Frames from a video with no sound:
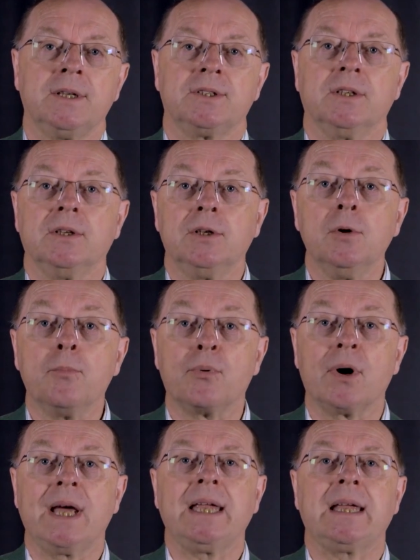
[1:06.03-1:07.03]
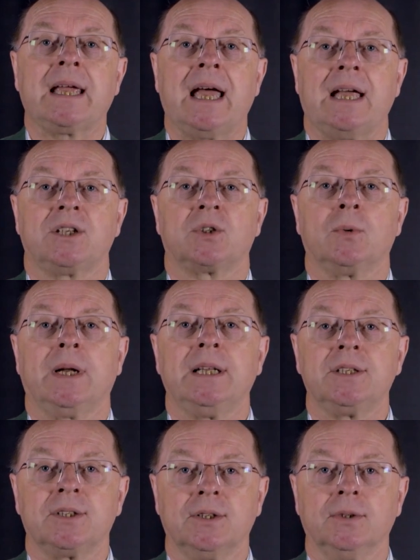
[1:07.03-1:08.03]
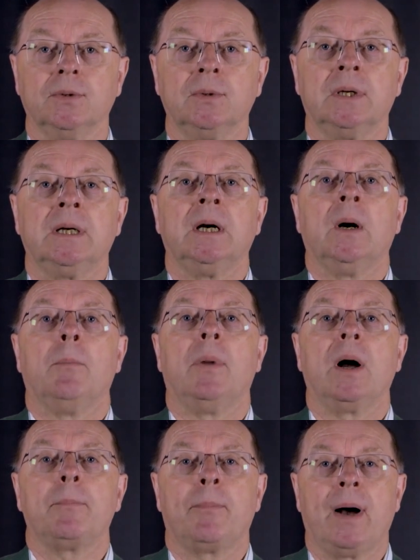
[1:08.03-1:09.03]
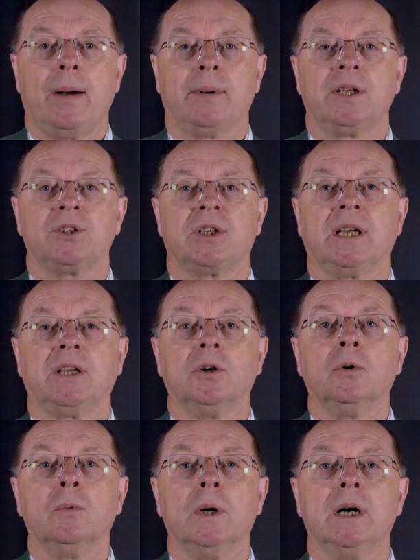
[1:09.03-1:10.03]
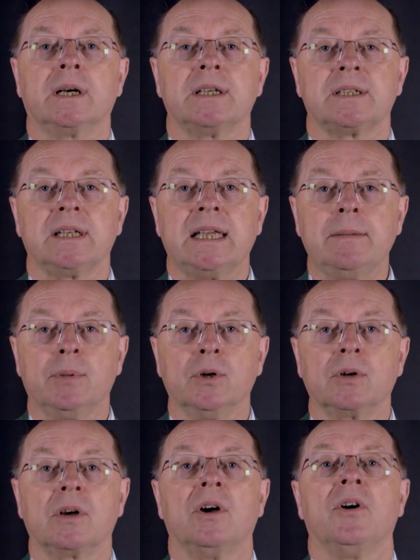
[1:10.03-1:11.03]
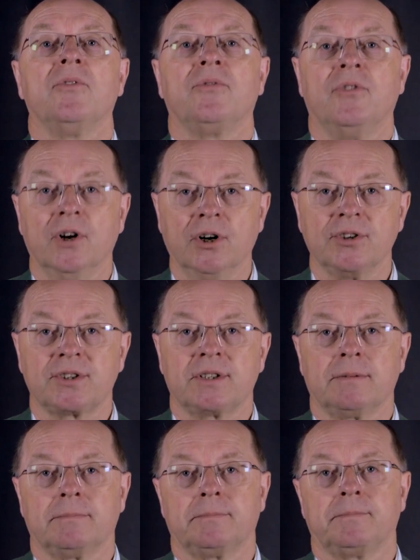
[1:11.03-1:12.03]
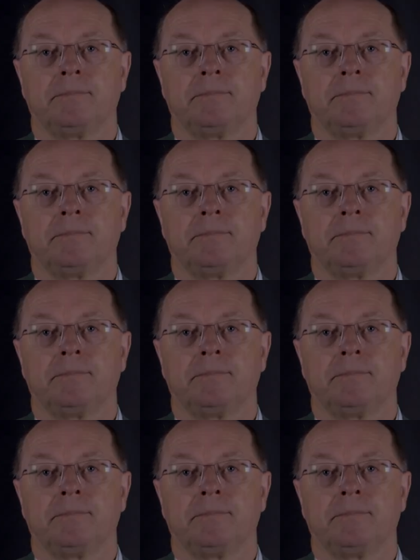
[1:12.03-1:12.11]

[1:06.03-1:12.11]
So you break Catch-22 by publishing your work as an ebook first.